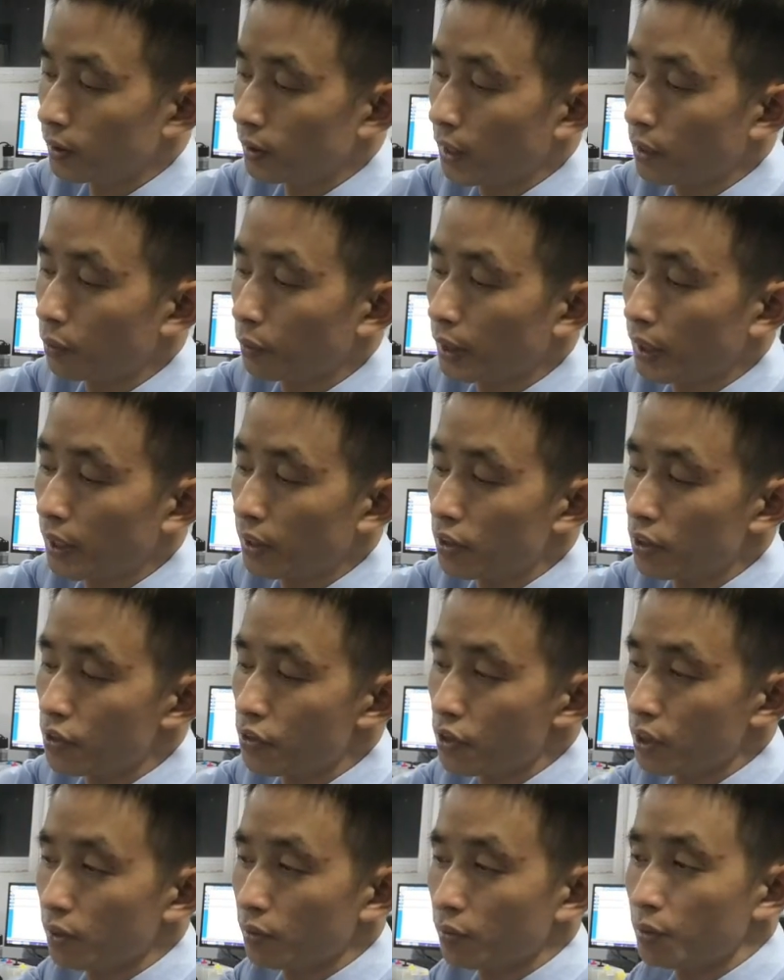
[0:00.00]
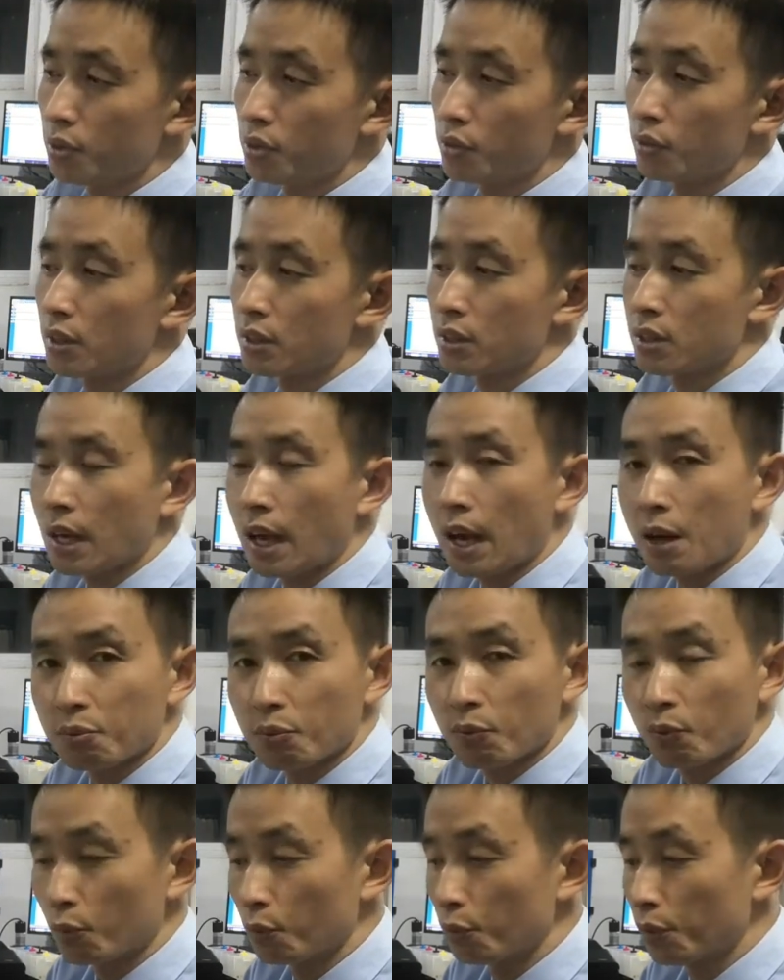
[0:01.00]
That we can easy with this type.
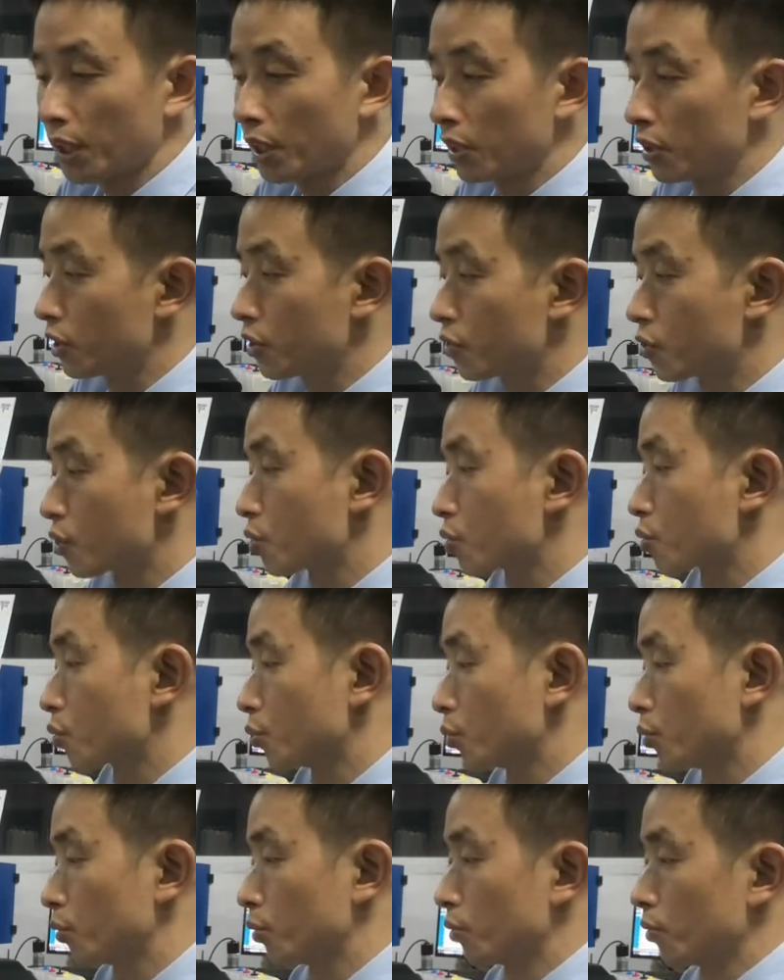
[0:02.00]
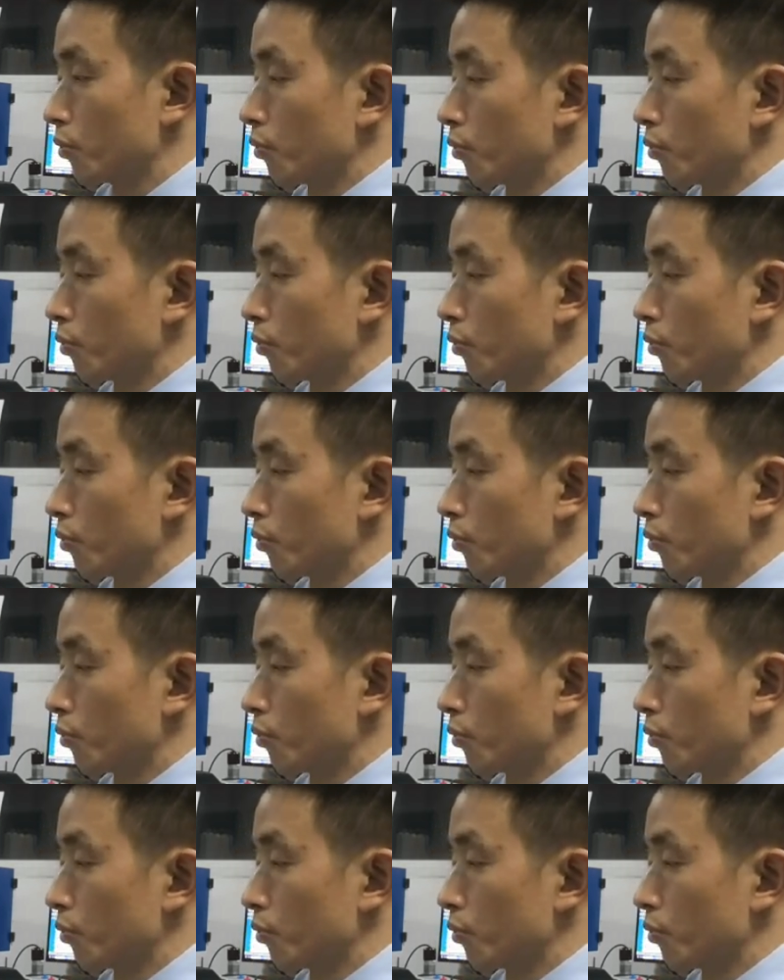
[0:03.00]
We can easy to.